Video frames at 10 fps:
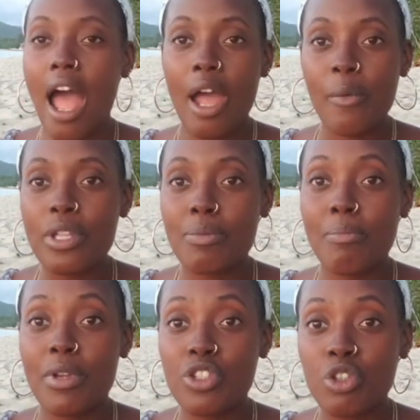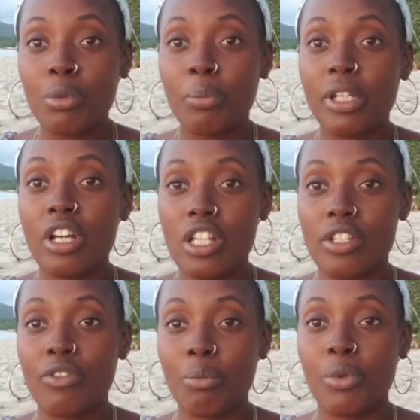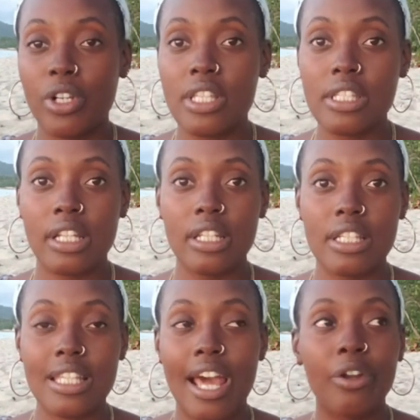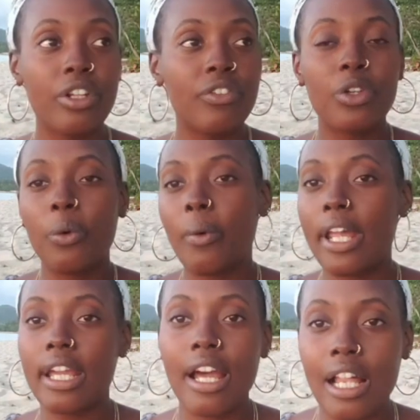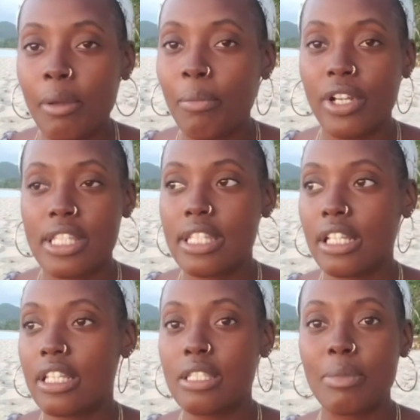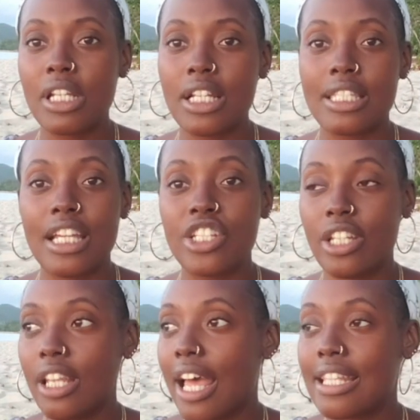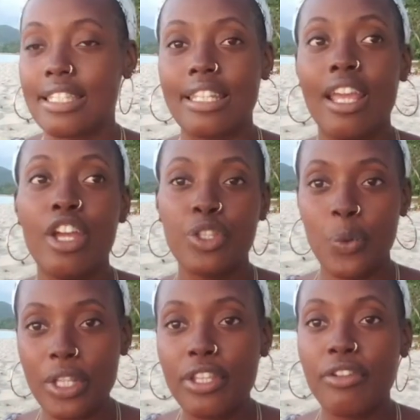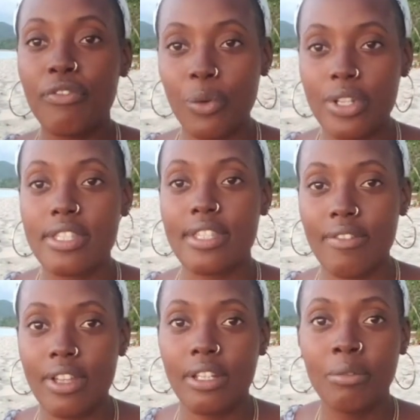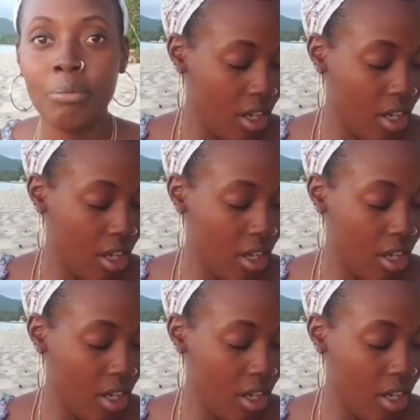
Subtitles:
I was miserable because of the morning sickness. I don't even know why they call it morning sickness, because that shit lasted 24/7.